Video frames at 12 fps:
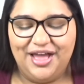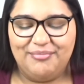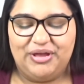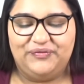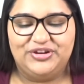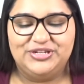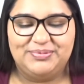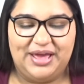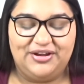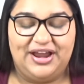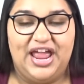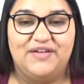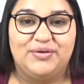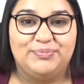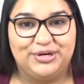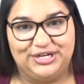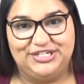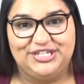My first planner I ever
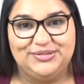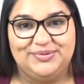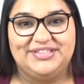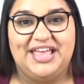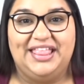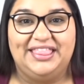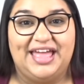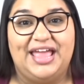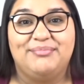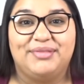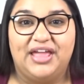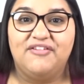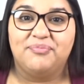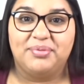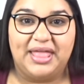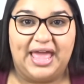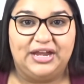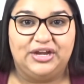purchased was a Lime Life
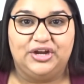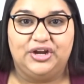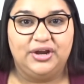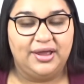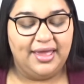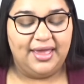planner.